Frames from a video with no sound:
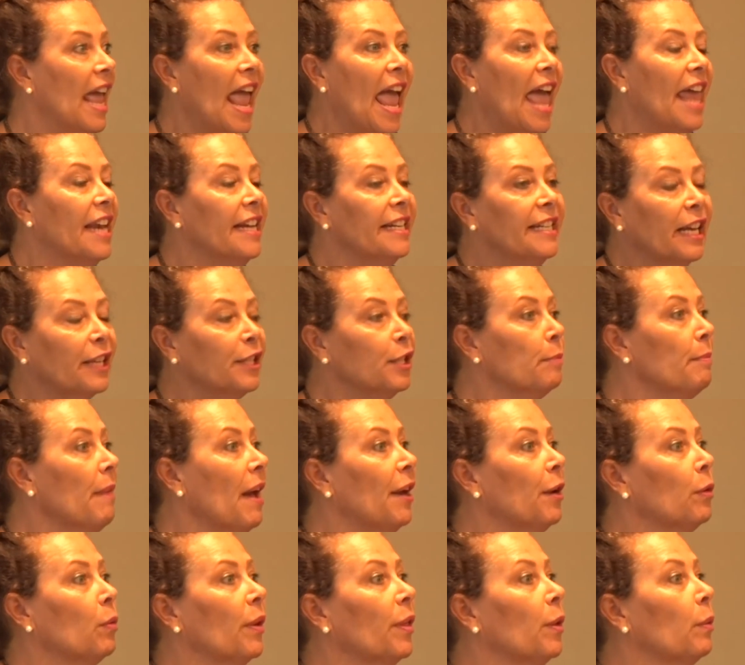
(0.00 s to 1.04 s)
And it doesn't
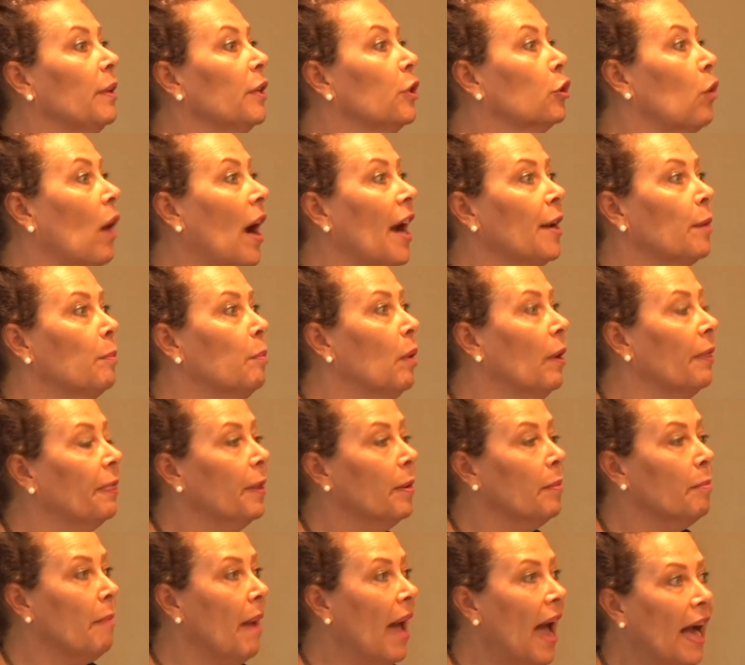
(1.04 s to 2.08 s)
matter whether we try to put
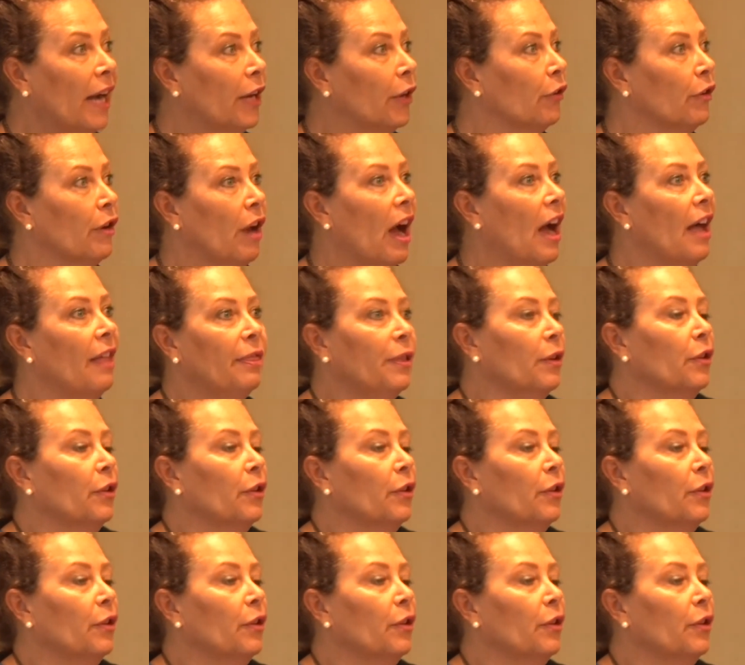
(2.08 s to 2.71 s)
them back or not.